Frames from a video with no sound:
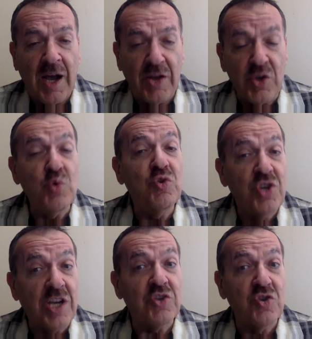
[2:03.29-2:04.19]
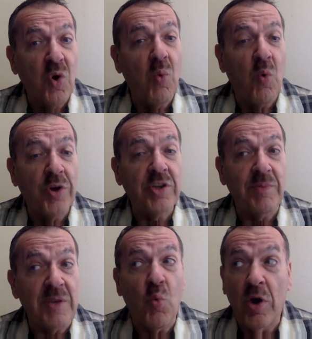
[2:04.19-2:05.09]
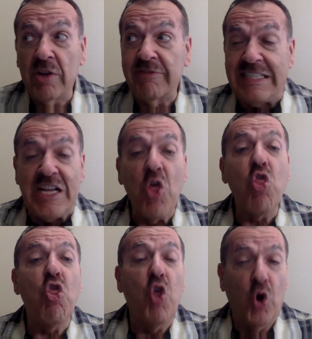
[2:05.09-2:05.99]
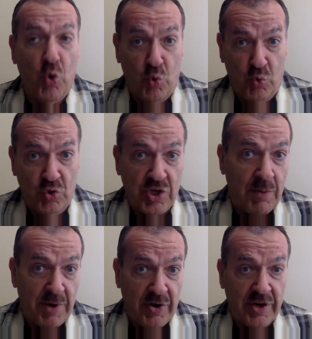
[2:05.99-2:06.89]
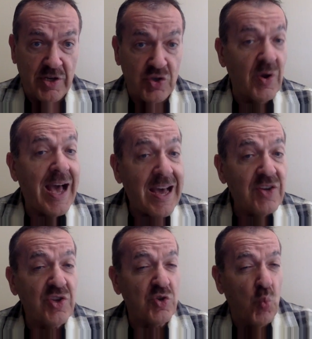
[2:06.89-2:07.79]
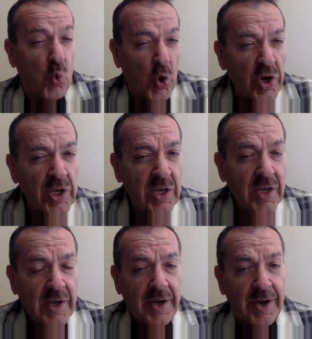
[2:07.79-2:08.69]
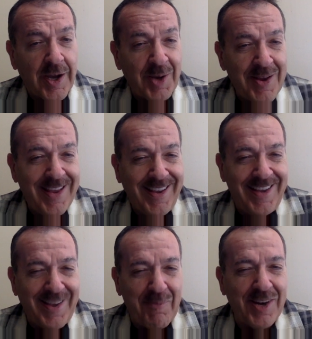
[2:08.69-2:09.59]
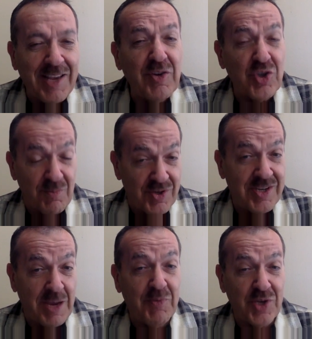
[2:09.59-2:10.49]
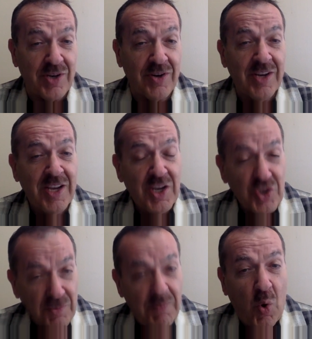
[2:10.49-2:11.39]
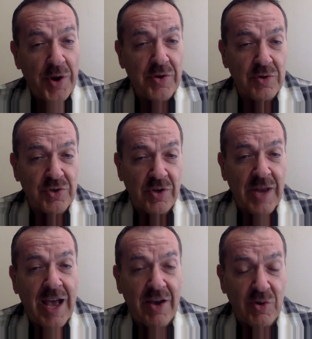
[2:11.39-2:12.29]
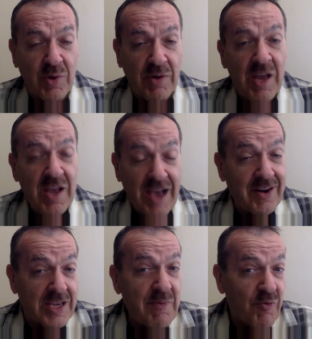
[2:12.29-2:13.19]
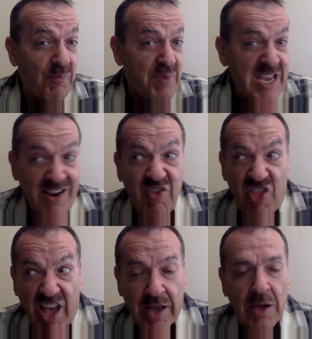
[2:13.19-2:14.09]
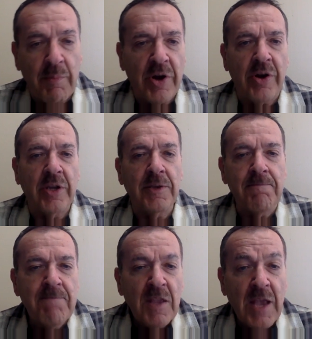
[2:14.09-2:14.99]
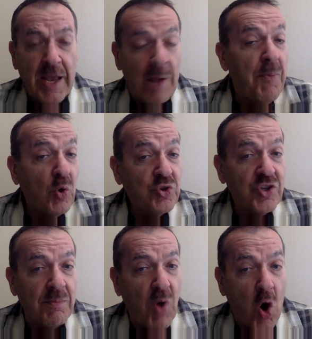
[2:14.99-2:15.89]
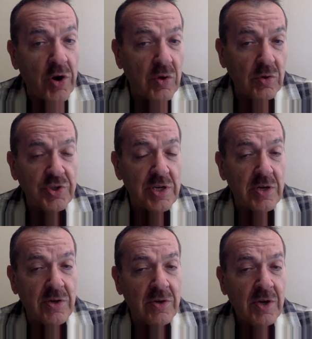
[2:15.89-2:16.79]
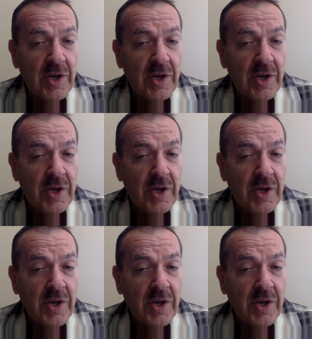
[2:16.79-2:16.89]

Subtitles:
You just don't want to be one of those Americans. So how does this work? I'm going to give you some tips here, some pointers on how to keep from being that American. And I'll post some articles here